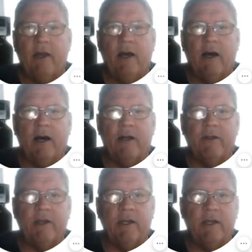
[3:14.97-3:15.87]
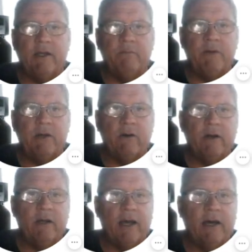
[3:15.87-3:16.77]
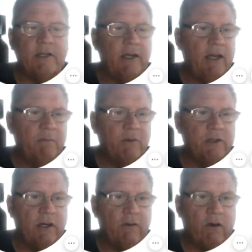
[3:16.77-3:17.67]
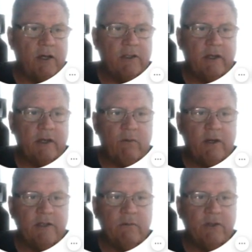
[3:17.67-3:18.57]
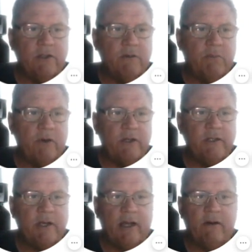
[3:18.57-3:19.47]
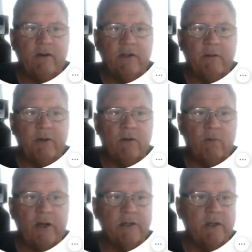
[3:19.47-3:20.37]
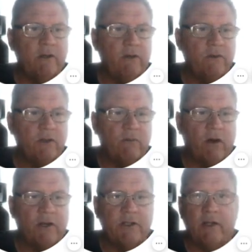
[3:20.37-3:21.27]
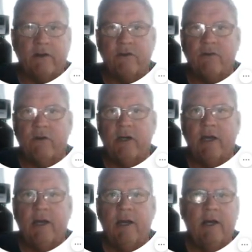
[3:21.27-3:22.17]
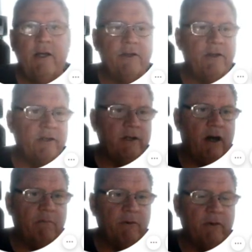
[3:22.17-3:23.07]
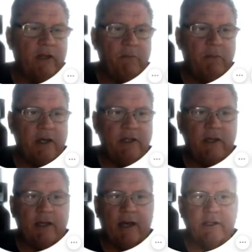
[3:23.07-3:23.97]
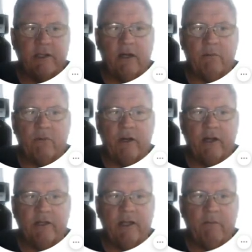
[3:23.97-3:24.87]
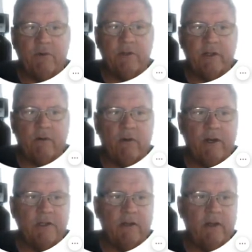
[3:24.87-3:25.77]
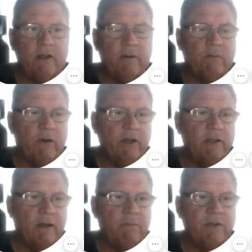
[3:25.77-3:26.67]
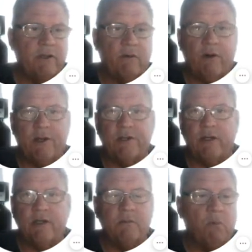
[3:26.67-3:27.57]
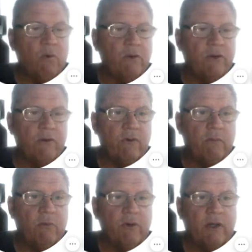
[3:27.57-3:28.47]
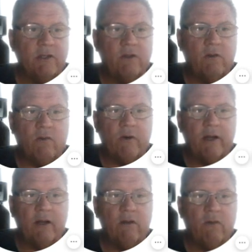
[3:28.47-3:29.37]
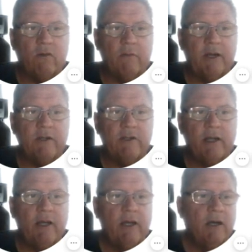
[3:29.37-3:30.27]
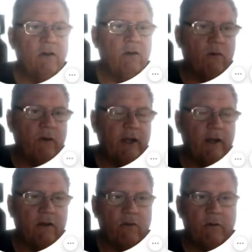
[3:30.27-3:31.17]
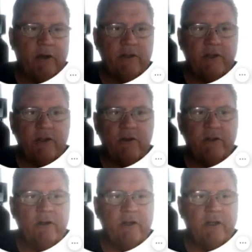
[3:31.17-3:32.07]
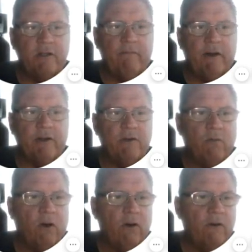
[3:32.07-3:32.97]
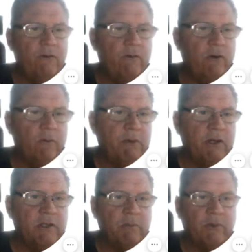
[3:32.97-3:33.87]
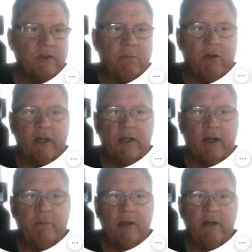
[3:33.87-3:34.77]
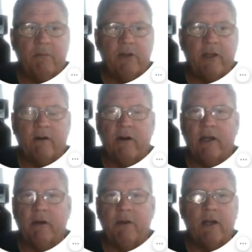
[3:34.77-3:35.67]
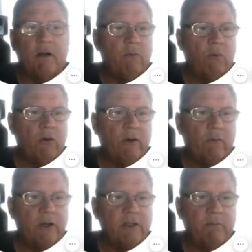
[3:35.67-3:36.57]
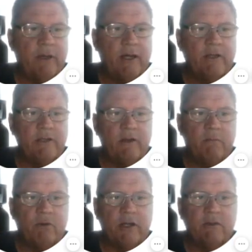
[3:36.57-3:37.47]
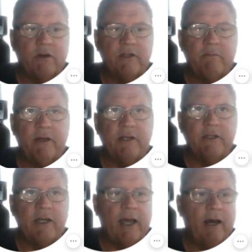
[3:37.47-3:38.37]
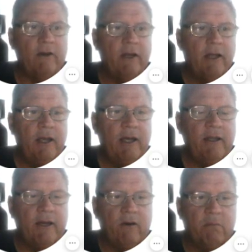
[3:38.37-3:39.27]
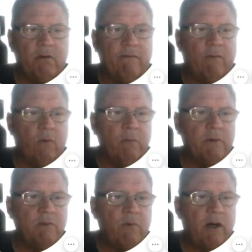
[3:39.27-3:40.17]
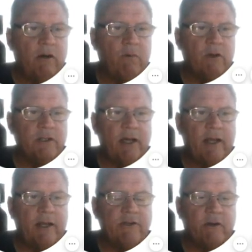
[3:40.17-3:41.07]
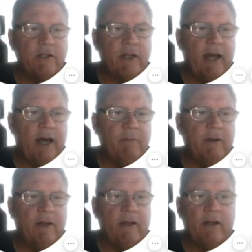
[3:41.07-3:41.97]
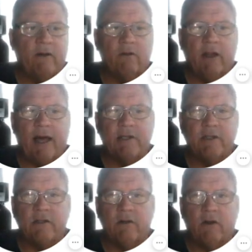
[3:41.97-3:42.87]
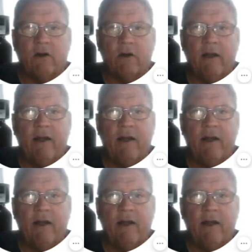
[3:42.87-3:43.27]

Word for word: Uh, the Pura has an eight percent cross-link resin, which is a pretty standard, typical resin used across the industry. The SoftPro Elite Basic has an upgraded ten percent resin. Upgraded ten percent resin is more durable against chlorine and chloramines. Chlorine and chloramines is used to disinfect your water through your municipal supply company, but they are enemy number one to resin beds. It breaks resin beds down. They don't perform as well once that starts to happen, and they don't last as long.